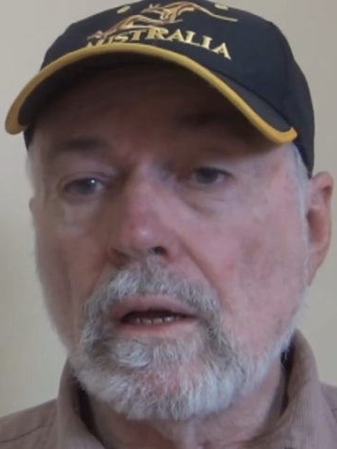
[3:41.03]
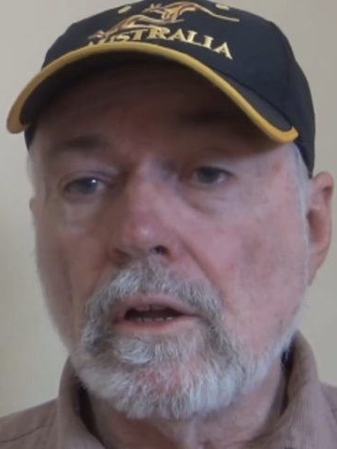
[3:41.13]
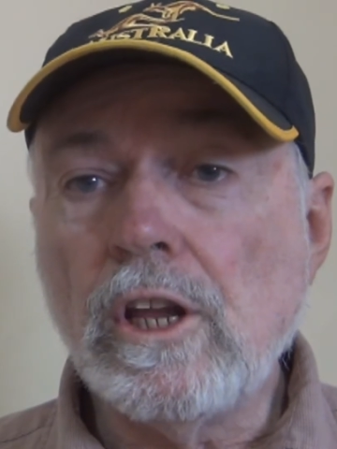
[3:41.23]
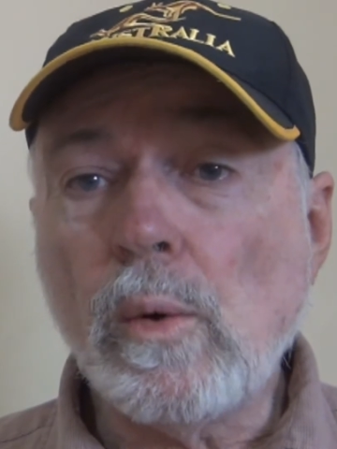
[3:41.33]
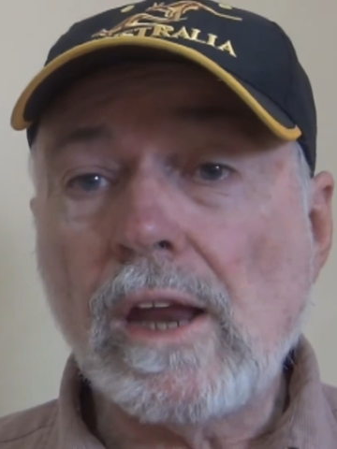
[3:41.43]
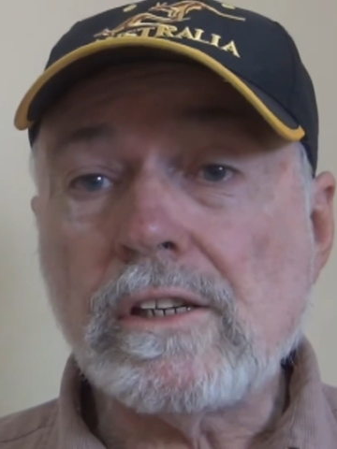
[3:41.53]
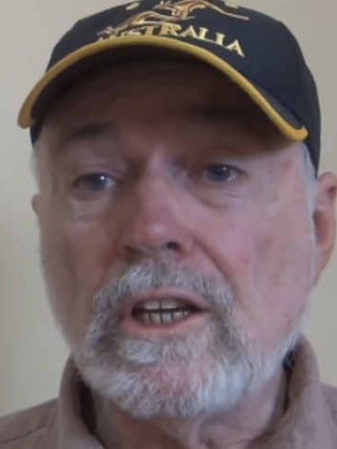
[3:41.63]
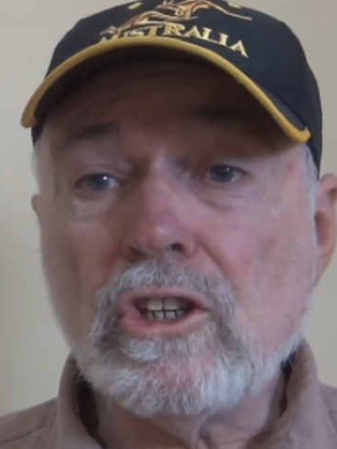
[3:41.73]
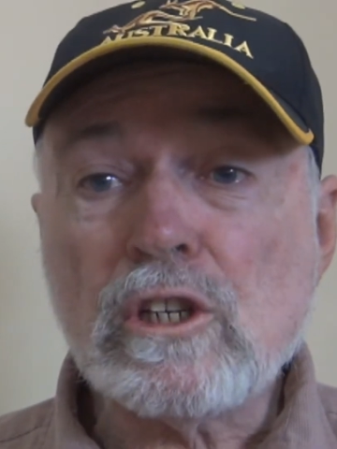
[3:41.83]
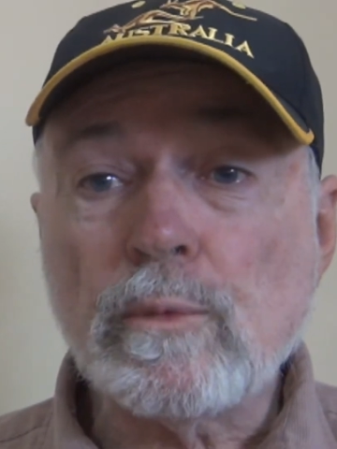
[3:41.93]
new
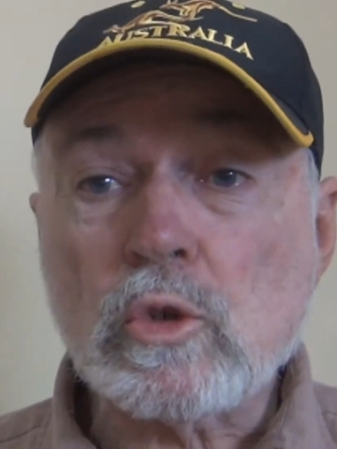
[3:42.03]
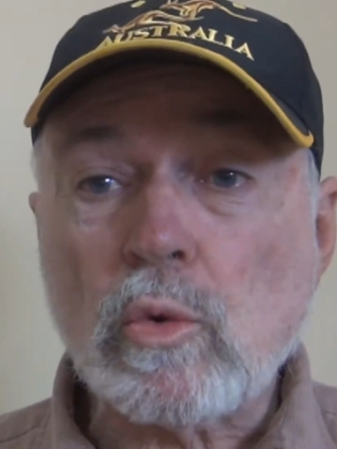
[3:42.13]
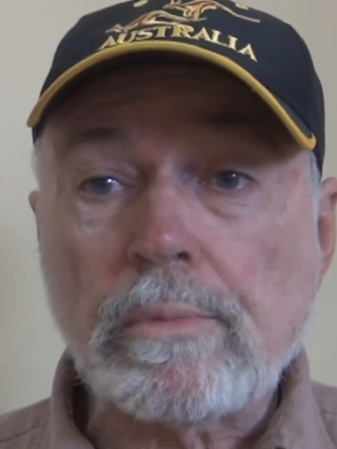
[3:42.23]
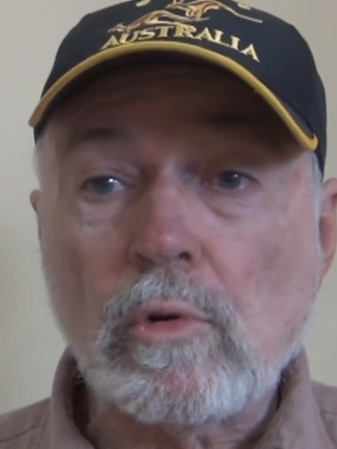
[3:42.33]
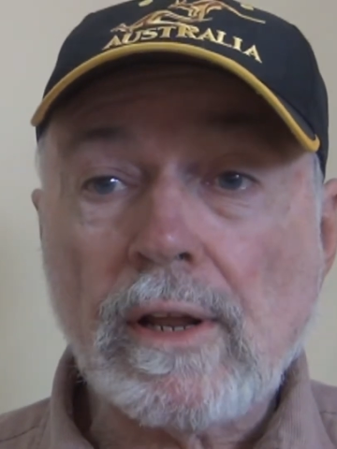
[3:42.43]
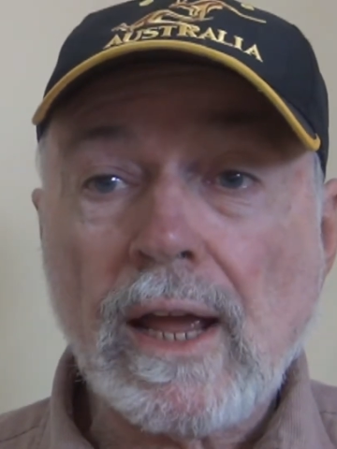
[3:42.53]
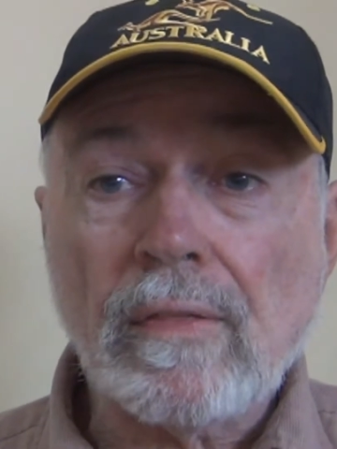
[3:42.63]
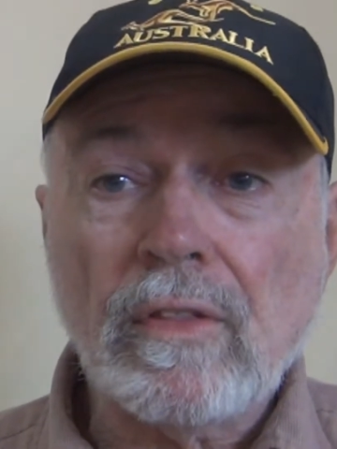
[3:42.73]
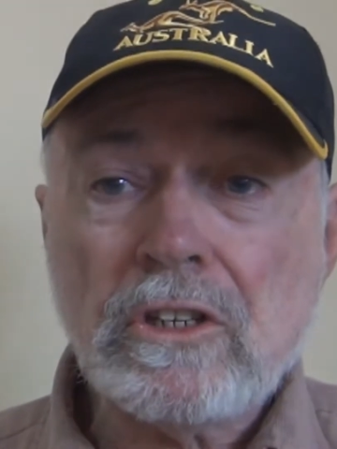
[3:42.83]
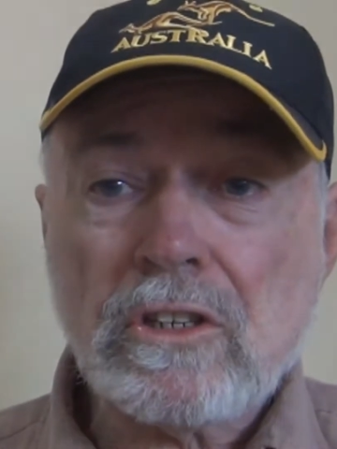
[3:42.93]
antihistamines were brought
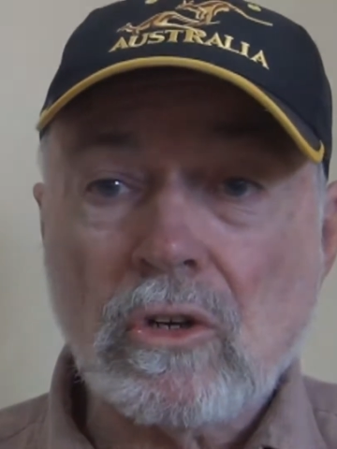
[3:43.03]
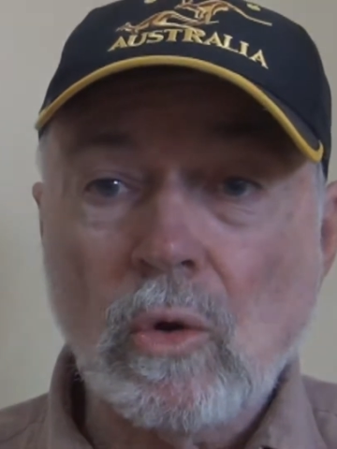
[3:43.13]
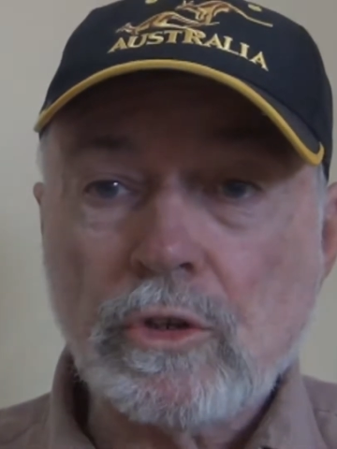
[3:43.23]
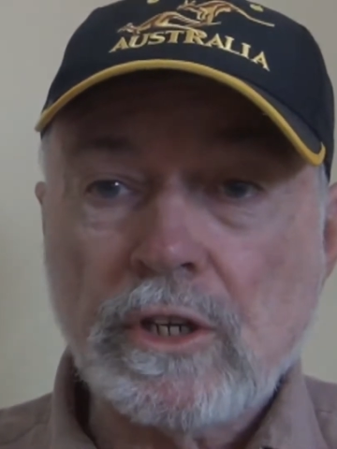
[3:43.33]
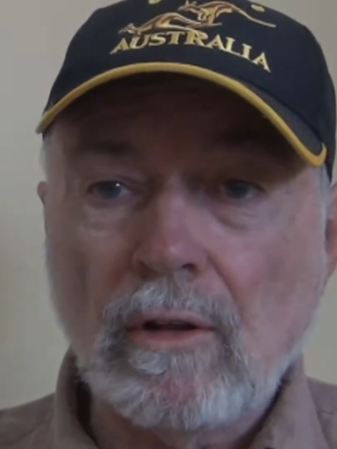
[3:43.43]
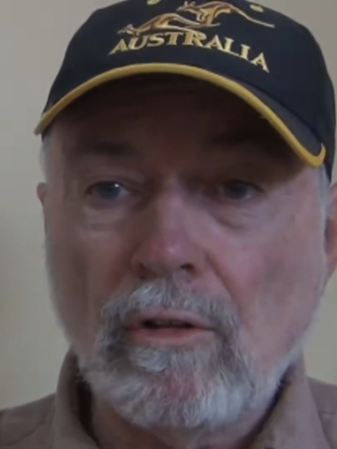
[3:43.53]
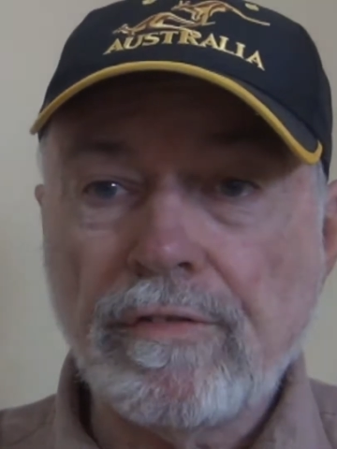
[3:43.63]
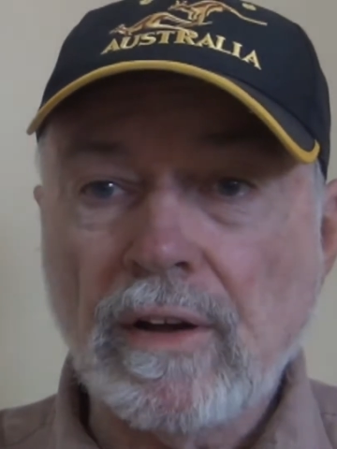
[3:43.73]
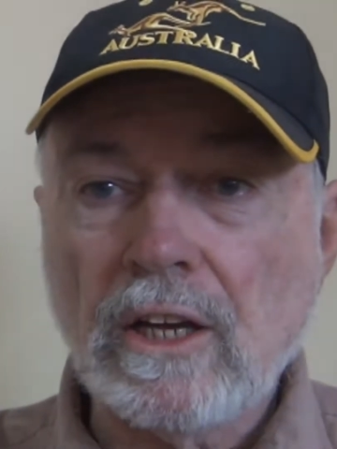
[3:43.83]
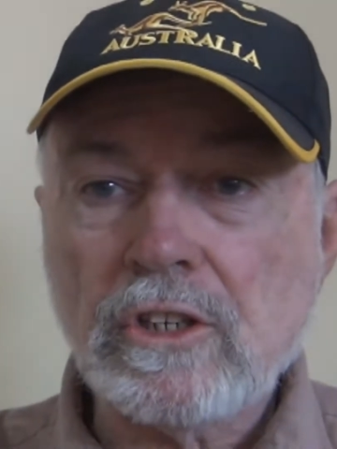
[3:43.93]
out. These are called
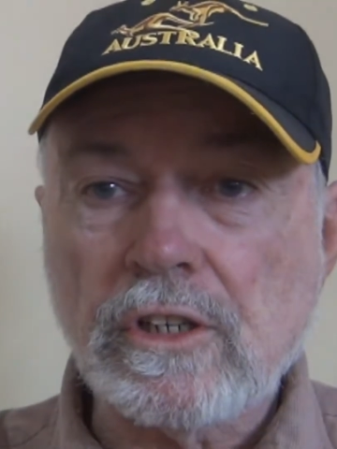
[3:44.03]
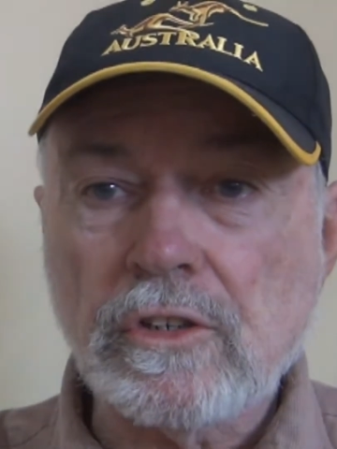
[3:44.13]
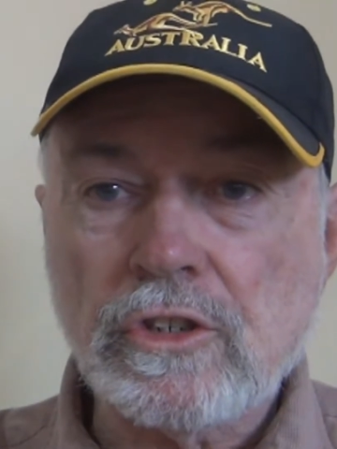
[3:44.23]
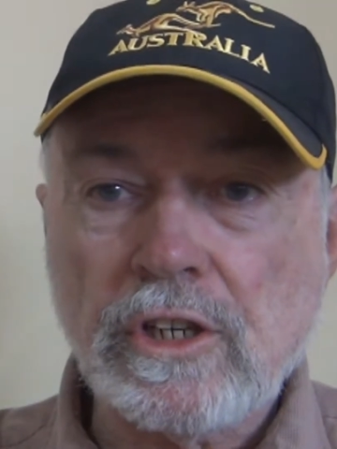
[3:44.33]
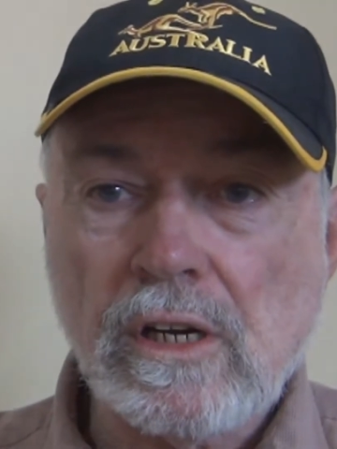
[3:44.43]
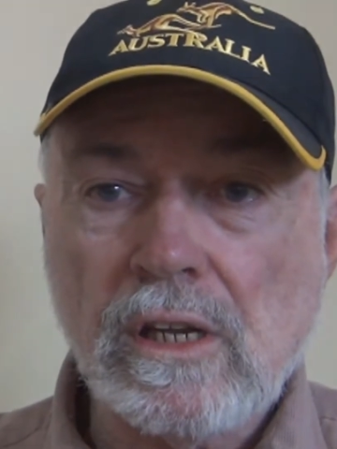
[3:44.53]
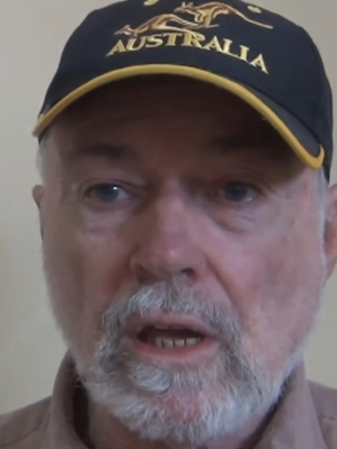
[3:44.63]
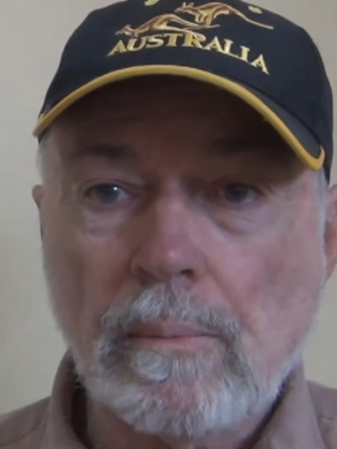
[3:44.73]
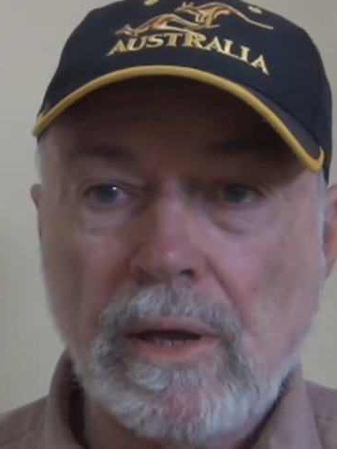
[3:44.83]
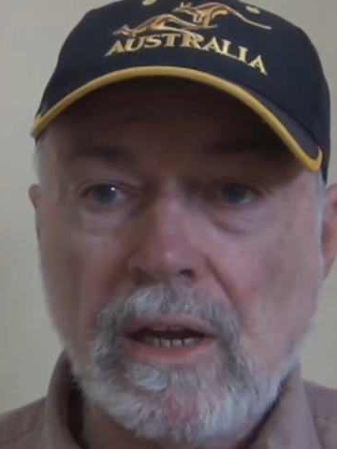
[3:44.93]
Telfast in Sydney.
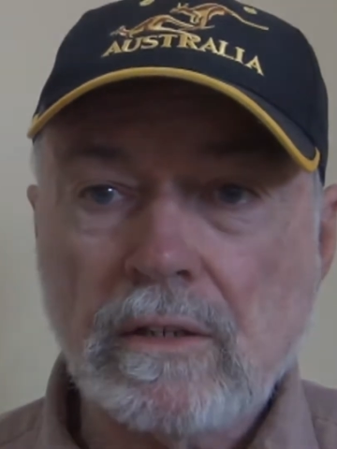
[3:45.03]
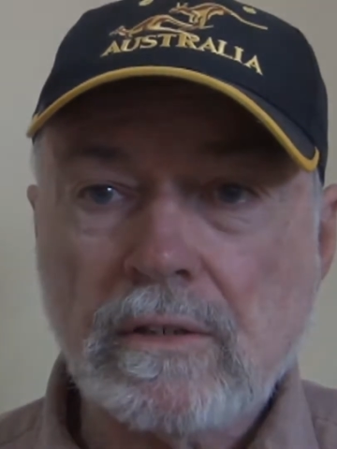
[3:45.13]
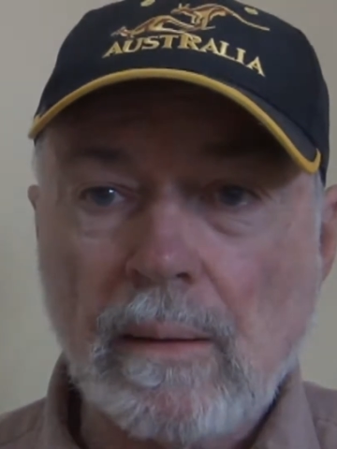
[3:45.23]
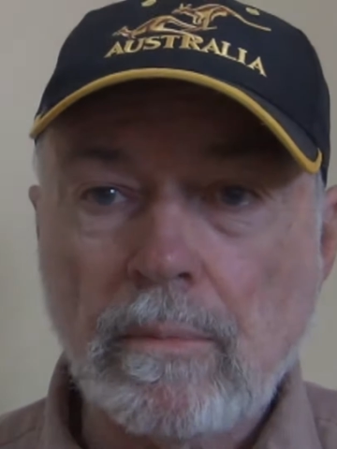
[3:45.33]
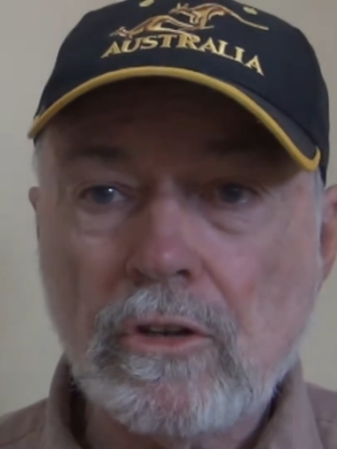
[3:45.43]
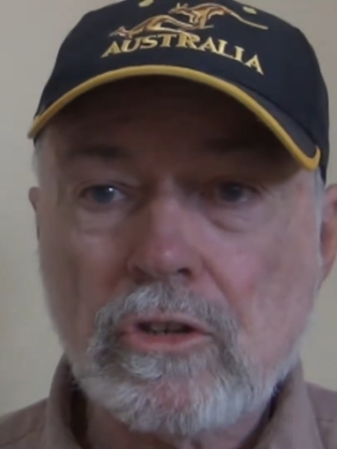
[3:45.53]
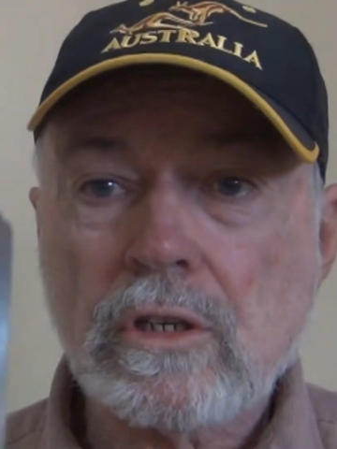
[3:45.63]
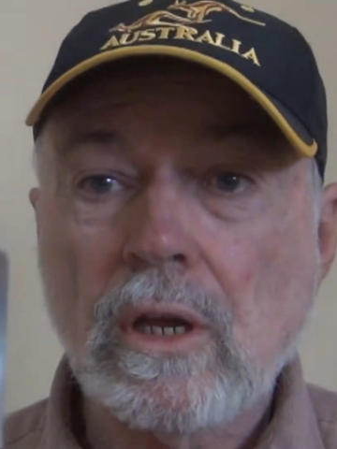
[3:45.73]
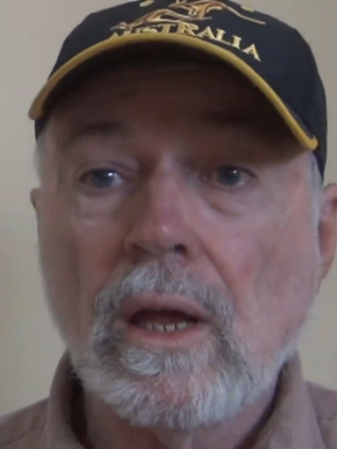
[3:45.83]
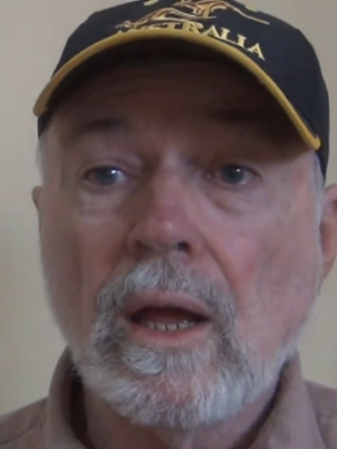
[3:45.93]
They're pink tablets